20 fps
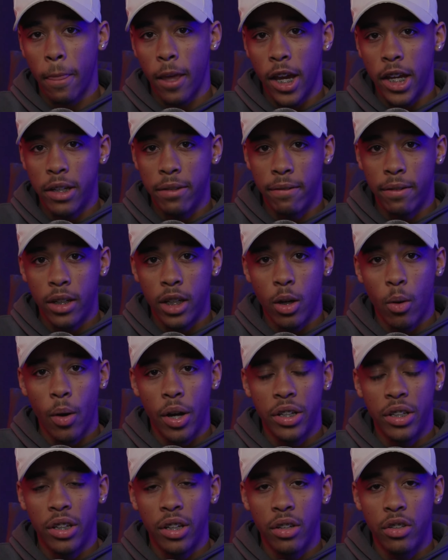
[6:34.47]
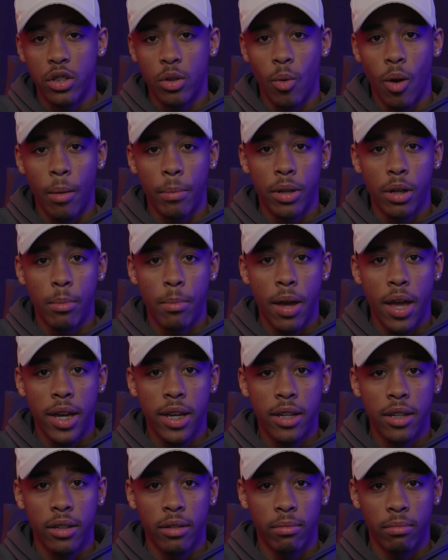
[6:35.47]
Any video ideas you want me to
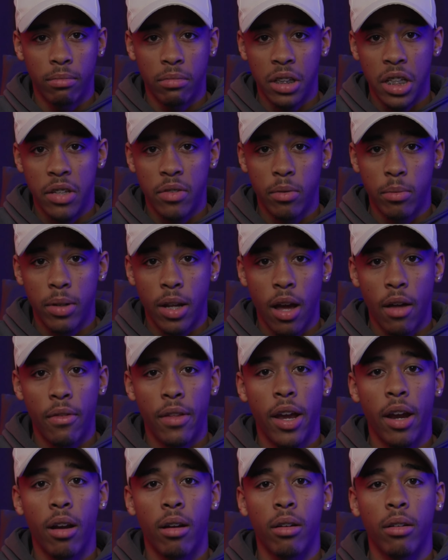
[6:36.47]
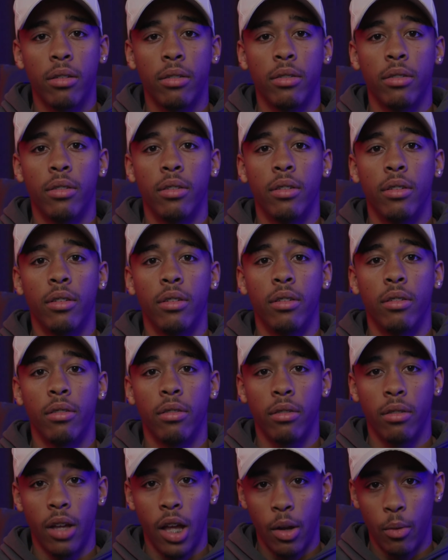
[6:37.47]
make, leave them down there.
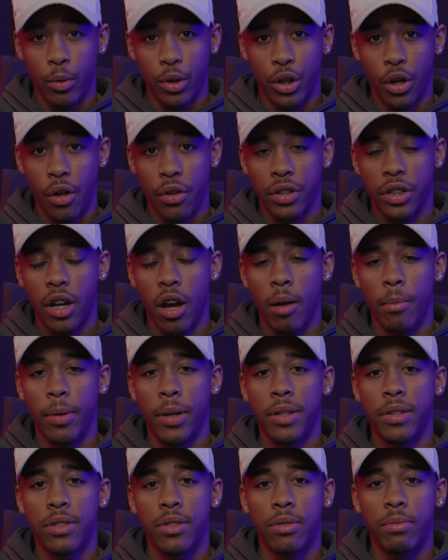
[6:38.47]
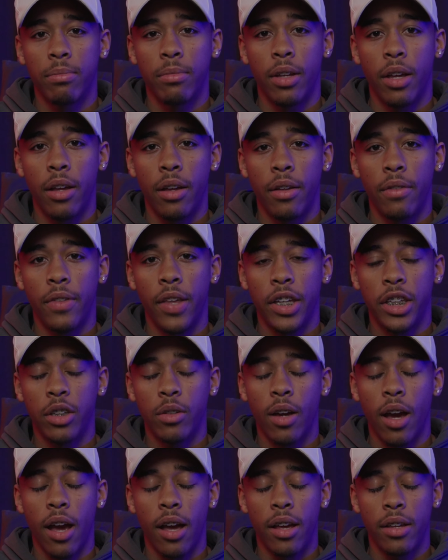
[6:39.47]
I read all the comments. Thank you
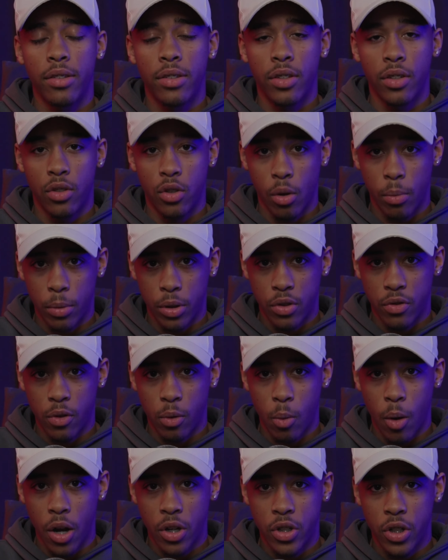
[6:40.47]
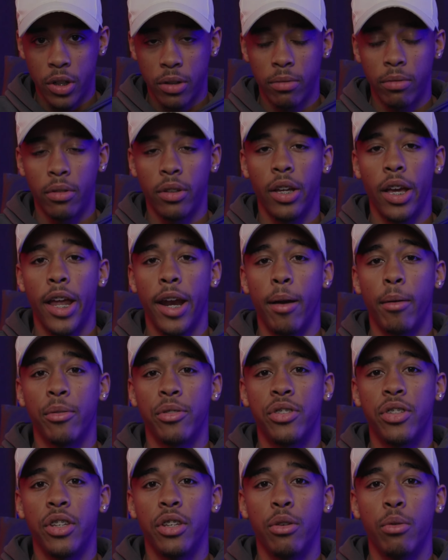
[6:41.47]
guys so much for watching, and I will
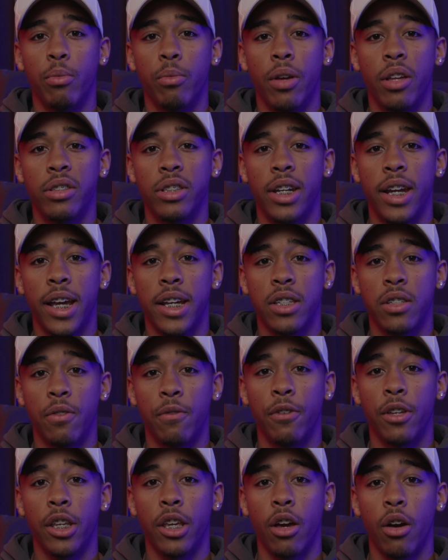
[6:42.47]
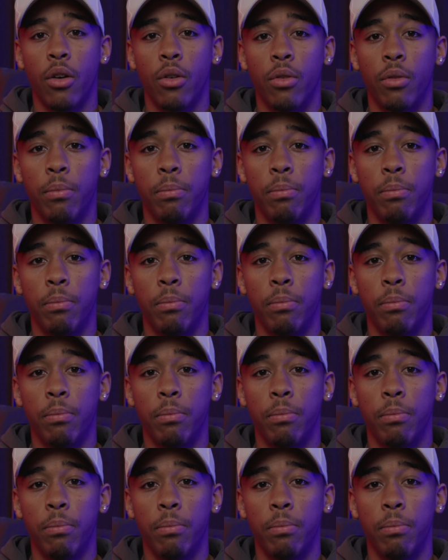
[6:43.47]
see you in the next video.